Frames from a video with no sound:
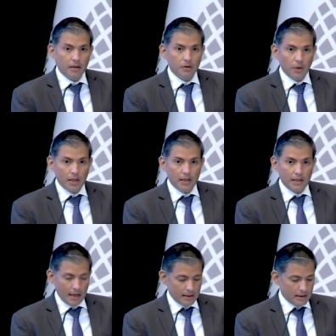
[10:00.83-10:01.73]

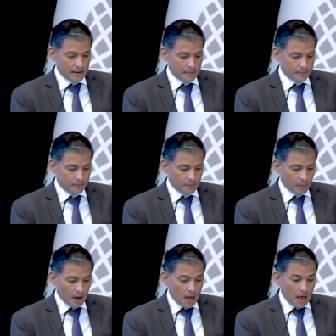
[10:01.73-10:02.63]
2010s.
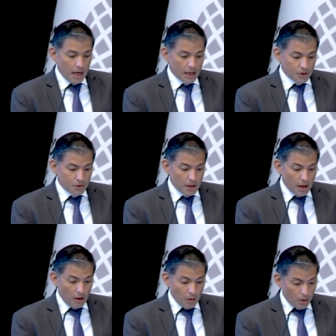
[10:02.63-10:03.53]
It,
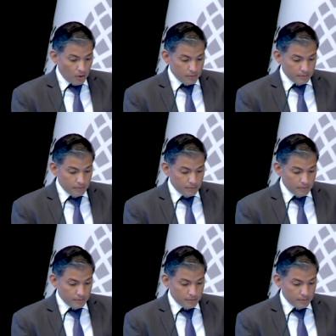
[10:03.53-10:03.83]
although